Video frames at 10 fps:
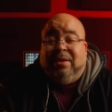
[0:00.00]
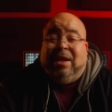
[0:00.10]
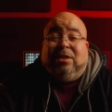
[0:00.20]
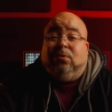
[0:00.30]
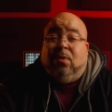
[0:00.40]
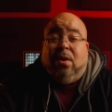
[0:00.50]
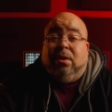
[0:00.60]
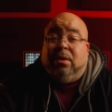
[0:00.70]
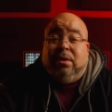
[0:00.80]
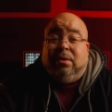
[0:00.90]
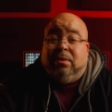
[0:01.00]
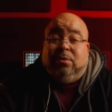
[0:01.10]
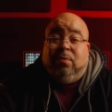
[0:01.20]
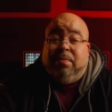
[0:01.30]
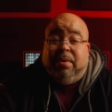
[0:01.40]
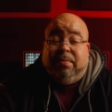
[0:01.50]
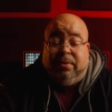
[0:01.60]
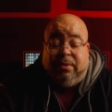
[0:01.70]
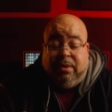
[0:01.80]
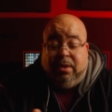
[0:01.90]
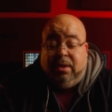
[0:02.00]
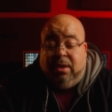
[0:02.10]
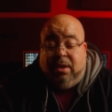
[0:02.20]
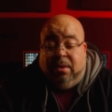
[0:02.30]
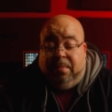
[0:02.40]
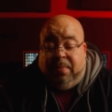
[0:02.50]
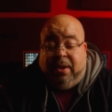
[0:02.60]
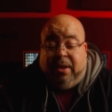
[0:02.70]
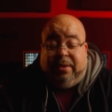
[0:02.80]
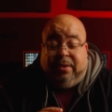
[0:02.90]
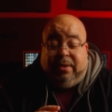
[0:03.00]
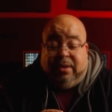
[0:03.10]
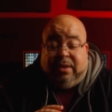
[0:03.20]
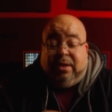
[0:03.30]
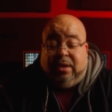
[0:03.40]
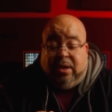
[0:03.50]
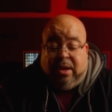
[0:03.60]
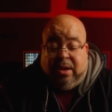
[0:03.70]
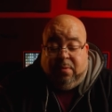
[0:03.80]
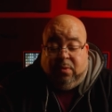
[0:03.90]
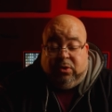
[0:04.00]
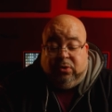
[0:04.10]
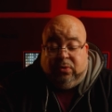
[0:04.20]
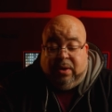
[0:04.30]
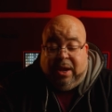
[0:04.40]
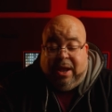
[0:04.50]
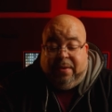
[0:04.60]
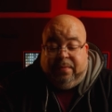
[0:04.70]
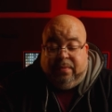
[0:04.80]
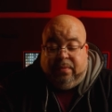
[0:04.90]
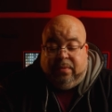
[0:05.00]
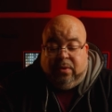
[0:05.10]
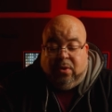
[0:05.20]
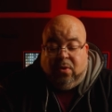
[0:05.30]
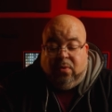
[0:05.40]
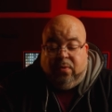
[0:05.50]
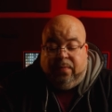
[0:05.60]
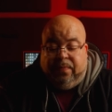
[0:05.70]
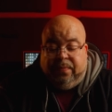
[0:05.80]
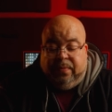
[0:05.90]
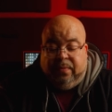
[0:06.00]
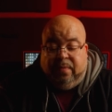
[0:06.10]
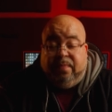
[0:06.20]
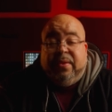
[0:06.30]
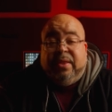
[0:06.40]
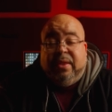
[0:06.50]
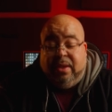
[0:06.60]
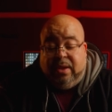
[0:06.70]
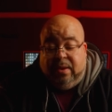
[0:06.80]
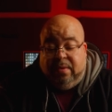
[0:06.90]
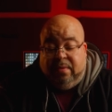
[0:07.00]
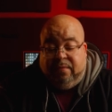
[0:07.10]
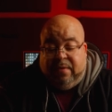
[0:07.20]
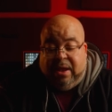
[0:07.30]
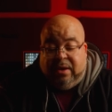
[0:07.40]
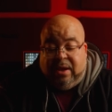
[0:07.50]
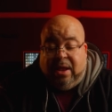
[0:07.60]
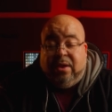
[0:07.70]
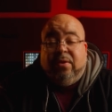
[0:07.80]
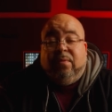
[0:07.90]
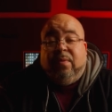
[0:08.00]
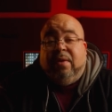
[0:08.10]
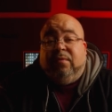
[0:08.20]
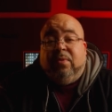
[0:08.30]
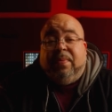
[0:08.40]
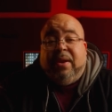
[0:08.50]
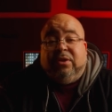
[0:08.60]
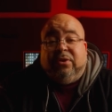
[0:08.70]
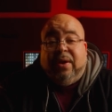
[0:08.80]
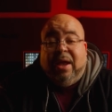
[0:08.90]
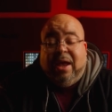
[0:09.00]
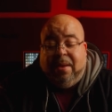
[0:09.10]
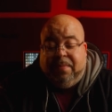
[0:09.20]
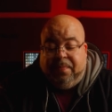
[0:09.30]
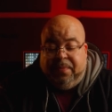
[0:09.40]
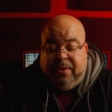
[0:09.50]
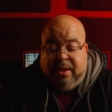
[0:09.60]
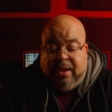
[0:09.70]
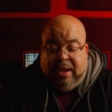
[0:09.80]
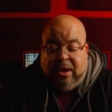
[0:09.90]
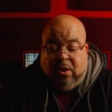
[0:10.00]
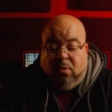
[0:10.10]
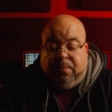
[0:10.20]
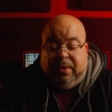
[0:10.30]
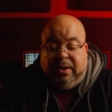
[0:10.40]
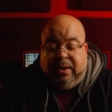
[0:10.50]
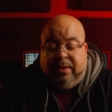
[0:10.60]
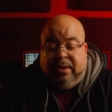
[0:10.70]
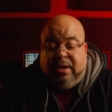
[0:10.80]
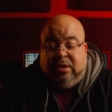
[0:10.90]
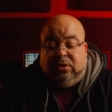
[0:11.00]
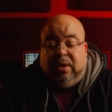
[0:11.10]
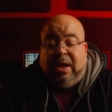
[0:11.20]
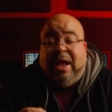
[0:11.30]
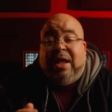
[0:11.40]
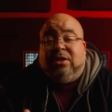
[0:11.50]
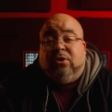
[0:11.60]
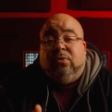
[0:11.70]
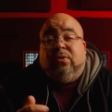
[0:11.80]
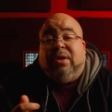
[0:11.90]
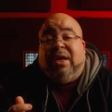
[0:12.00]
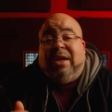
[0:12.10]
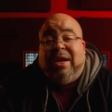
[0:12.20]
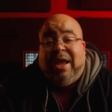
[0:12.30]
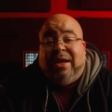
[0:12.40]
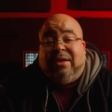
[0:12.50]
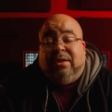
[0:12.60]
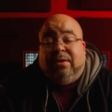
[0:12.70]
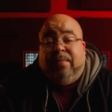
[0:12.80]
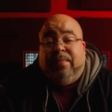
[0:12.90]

Not too hard on, to remember. But once you do that, go find out your wherever you placed your app and open it. It's gonna ask you to connect.